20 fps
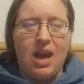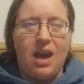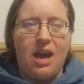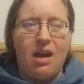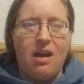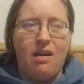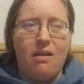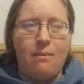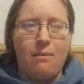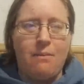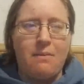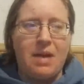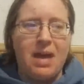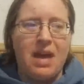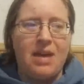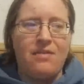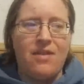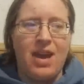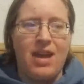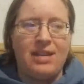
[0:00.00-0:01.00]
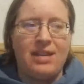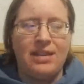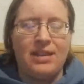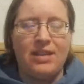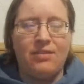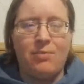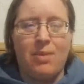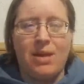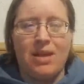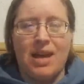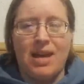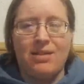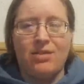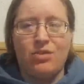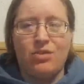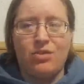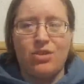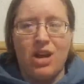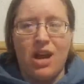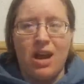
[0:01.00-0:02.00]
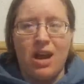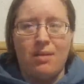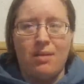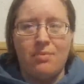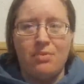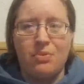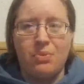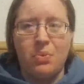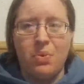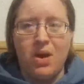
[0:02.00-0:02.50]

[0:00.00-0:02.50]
I've had to leave my last two jobs,